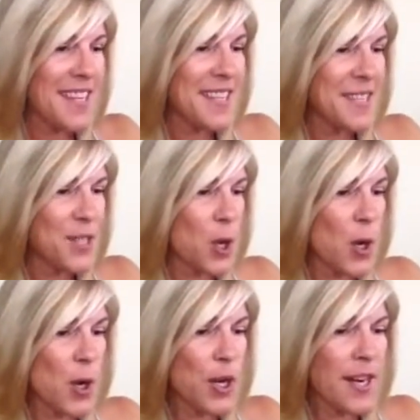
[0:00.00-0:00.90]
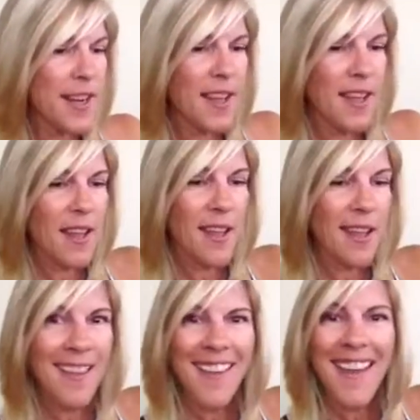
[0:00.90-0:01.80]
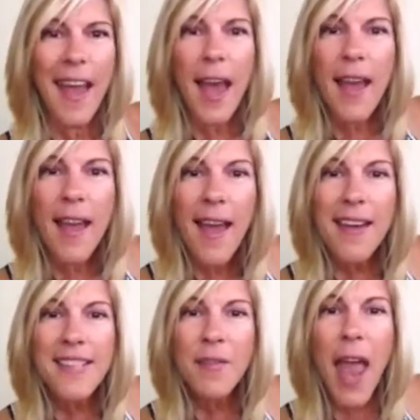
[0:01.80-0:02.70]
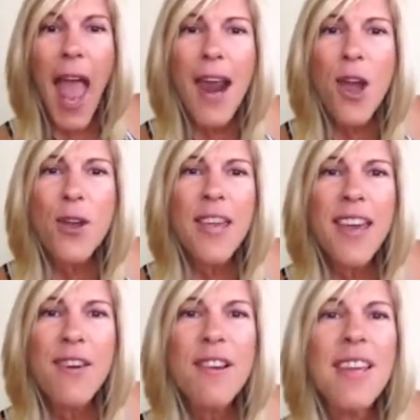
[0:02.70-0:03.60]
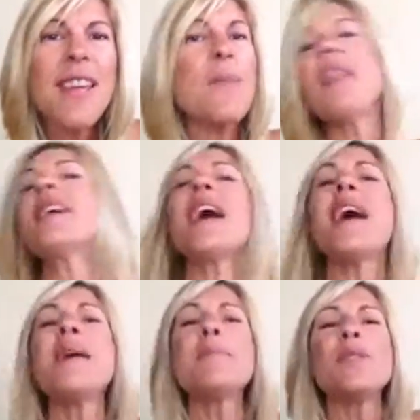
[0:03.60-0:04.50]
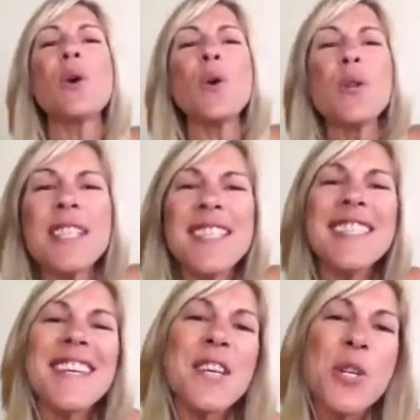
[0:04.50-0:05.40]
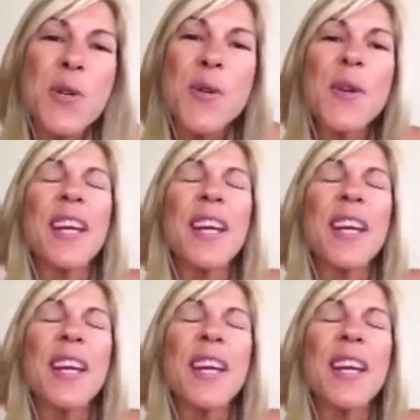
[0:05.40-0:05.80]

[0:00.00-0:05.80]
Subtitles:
So how's it? Hello, Kerry. Welcome. So cool to see you.